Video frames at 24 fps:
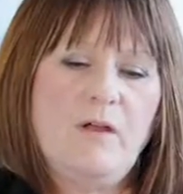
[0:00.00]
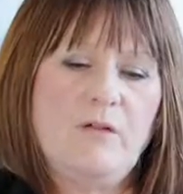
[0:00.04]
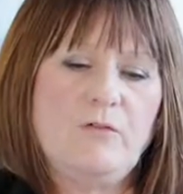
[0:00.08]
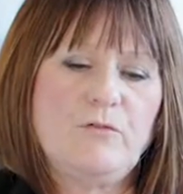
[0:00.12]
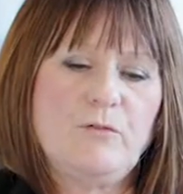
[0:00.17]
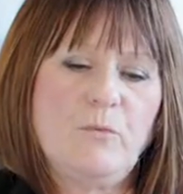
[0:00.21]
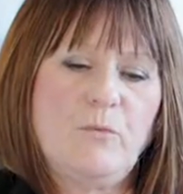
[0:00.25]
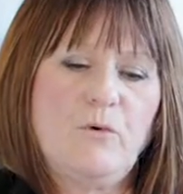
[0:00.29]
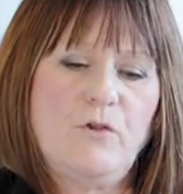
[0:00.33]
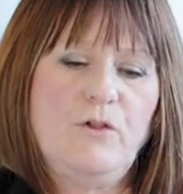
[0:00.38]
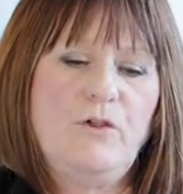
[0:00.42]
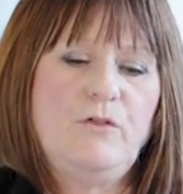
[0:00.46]

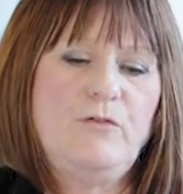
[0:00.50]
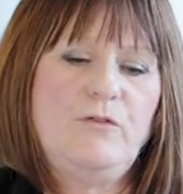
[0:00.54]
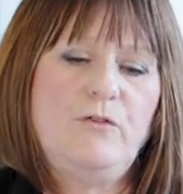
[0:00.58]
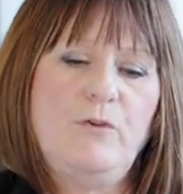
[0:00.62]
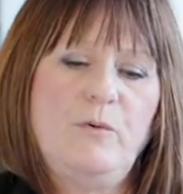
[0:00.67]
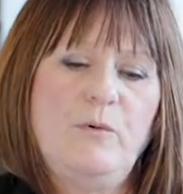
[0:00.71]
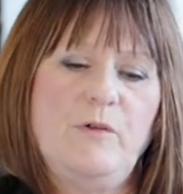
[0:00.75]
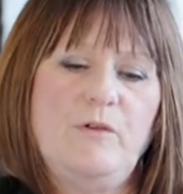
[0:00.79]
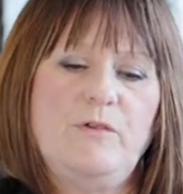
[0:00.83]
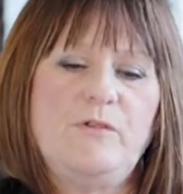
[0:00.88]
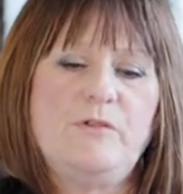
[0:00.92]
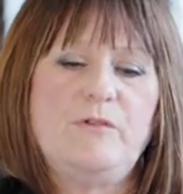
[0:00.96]
So what you'd
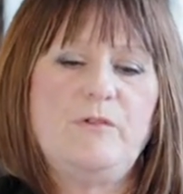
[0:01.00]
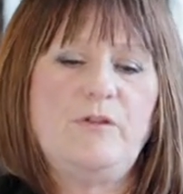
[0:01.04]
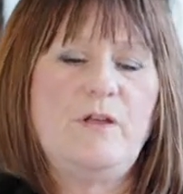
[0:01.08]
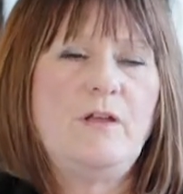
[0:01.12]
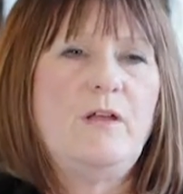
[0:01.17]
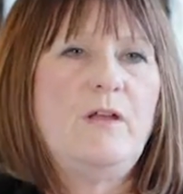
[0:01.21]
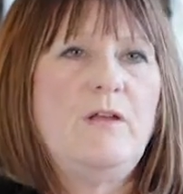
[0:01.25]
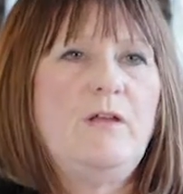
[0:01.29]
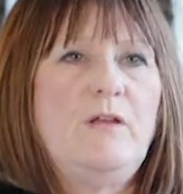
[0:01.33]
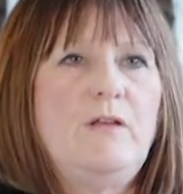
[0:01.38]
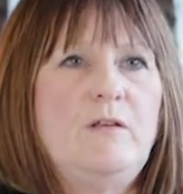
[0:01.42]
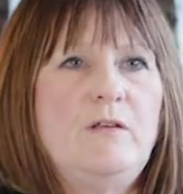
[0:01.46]
do is,
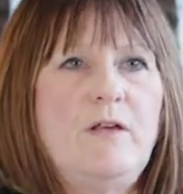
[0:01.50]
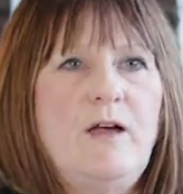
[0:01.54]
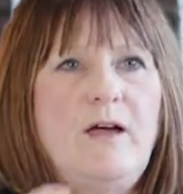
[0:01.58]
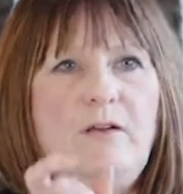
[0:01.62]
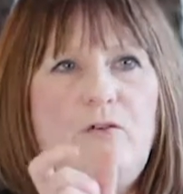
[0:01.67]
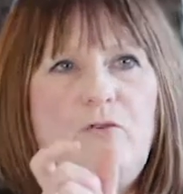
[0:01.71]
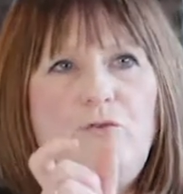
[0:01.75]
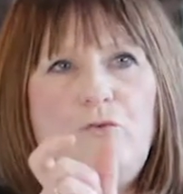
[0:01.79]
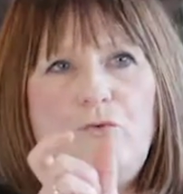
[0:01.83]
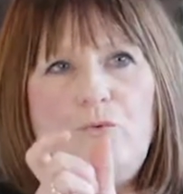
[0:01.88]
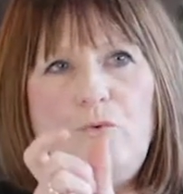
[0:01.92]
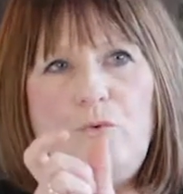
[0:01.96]
you'd
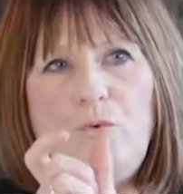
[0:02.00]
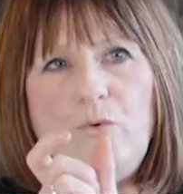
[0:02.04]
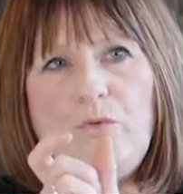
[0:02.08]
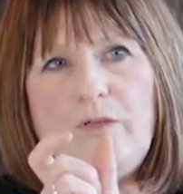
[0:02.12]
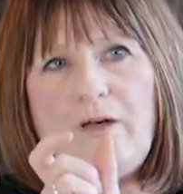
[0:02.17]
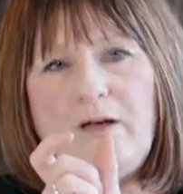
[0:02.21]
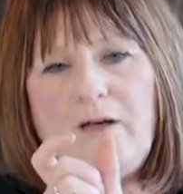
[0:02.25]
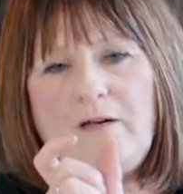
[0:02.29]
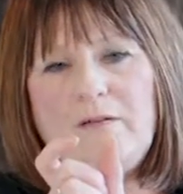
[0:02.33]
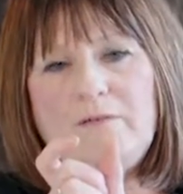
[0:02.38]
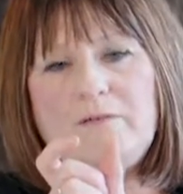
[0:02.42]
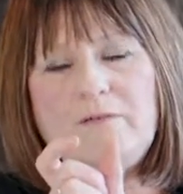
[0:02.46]
hand draw
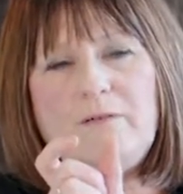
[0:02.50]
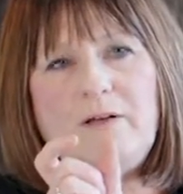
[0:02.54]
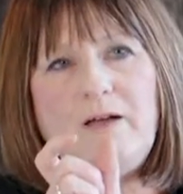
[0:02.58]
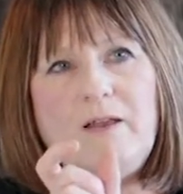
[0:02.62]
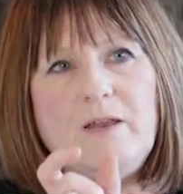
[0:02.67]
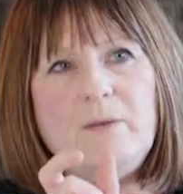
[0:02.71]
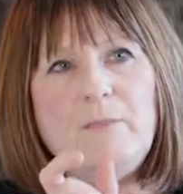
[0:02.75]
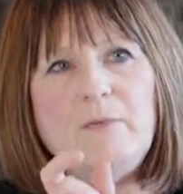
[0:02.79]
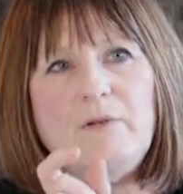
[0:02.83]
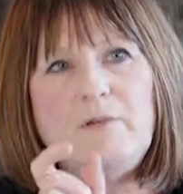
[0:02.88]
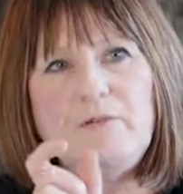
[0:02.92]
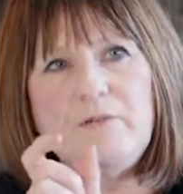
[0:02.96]
that
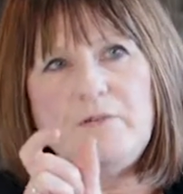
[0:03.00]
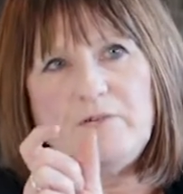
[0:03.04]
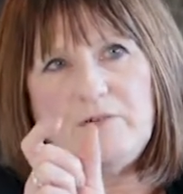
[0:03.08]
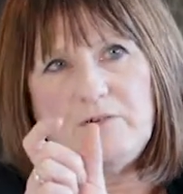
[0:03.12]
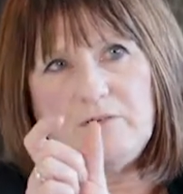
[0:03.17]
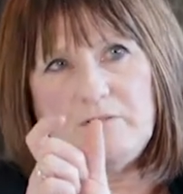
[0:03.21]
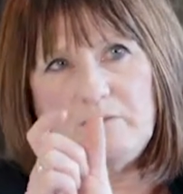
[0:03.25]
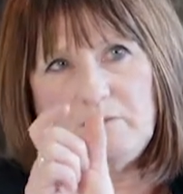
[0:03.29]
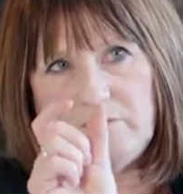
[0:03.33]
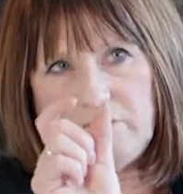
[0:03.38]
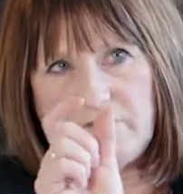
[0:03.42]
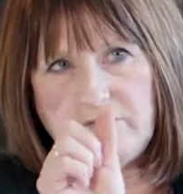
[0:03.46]
element,
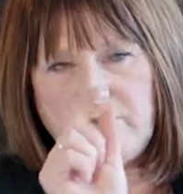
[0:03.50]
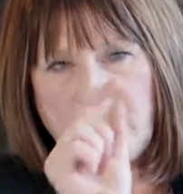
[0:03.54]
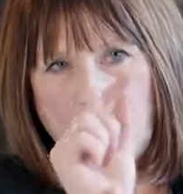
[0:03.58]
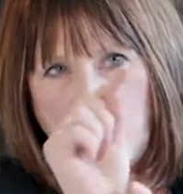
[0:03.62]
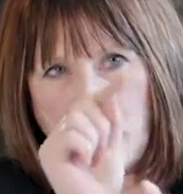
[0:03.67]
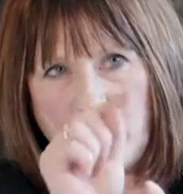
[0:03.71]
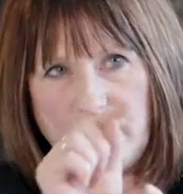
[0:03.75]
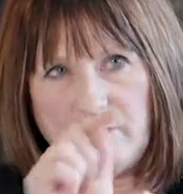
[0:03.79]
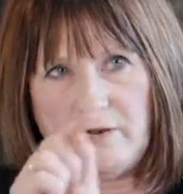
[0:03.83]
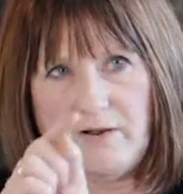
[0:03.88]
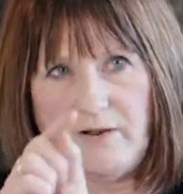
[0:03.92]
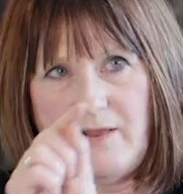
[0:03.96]
say
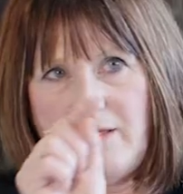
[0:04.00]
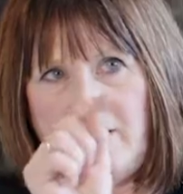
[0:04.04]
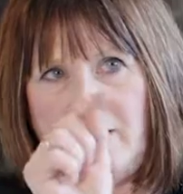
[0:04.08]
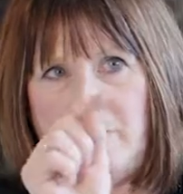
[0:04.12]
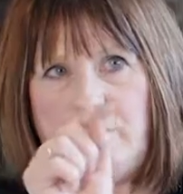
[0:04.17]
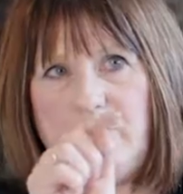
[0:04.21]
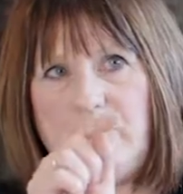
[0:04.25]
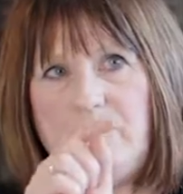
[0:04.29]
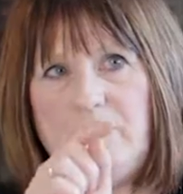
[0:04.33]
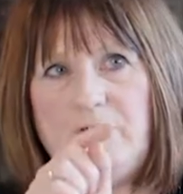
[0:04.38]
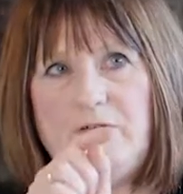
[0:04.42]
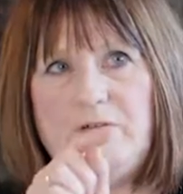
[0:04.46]
one little
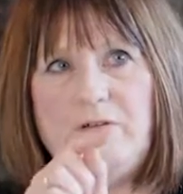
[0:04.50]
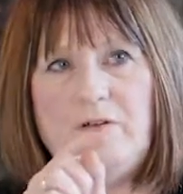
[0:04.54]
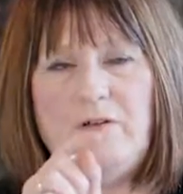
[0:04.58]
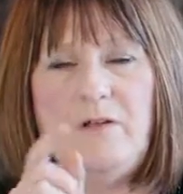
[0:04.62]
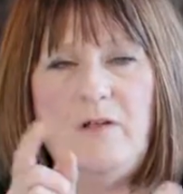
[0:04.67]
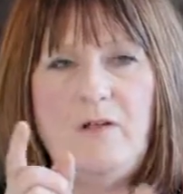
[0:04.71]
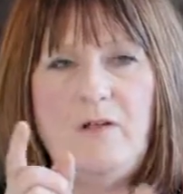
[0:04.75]
element,